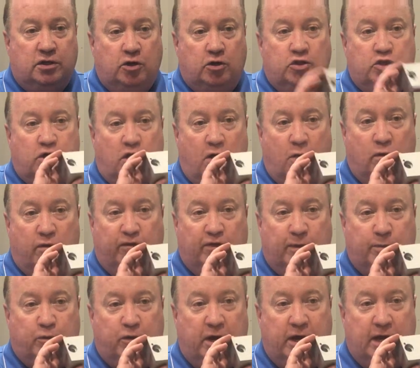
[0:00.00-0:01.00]
their jaw will
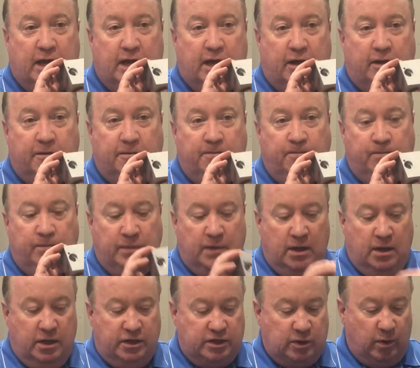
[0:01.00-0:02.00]
flip right out.
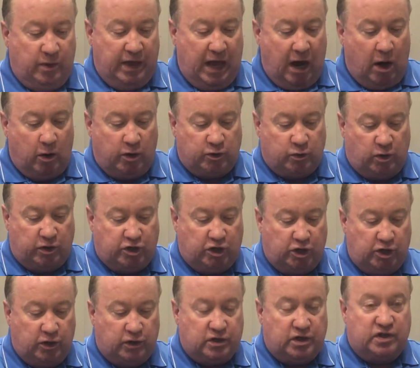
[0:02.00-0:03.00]
So with ours, once
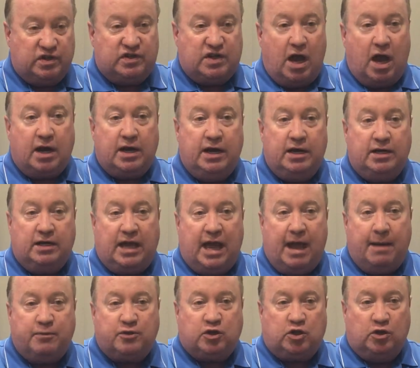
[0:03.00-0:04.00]
you're using the socketed
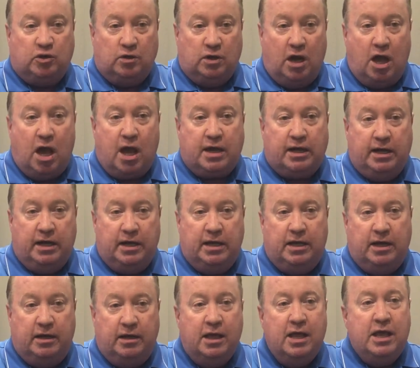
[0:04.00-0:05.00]
cap screw and locking it
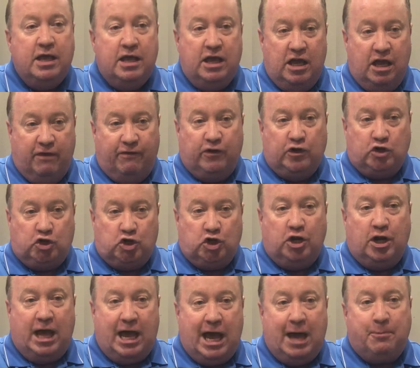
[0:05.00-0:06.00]
in, if it
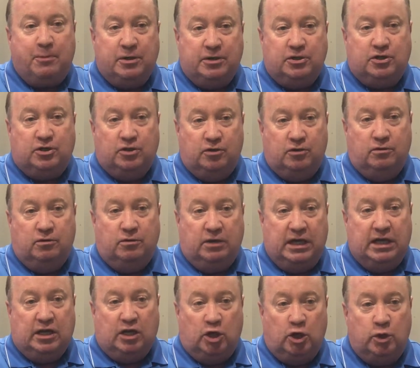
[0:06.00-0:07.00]
should happen to
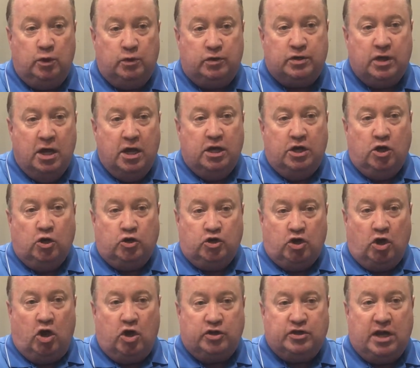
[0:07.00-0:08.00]
get loose, your
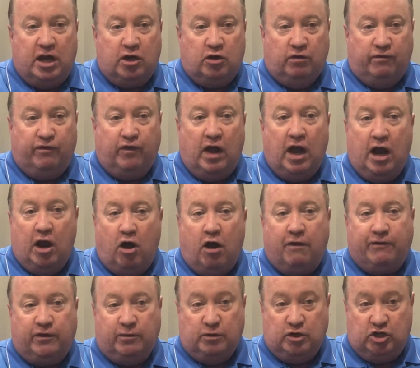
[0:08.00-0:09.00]
jaw's not going to fly
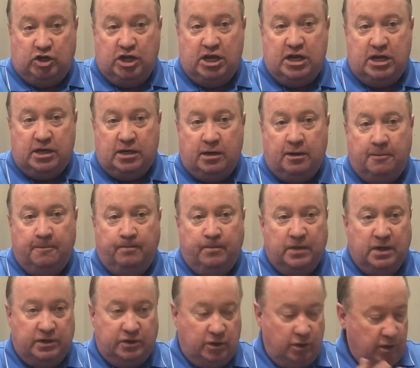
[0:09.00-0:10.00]
off the machine.
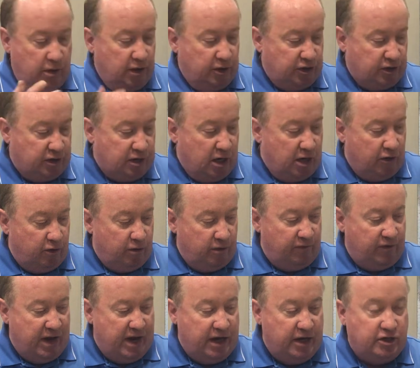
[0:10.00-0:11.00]
So just another
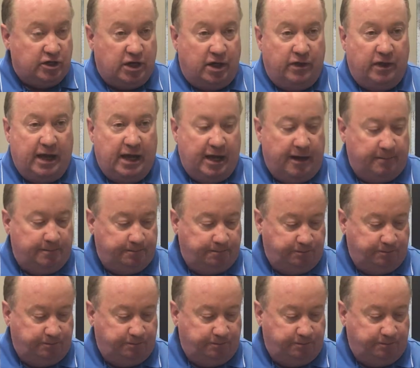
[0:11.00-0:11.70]
advantage on that.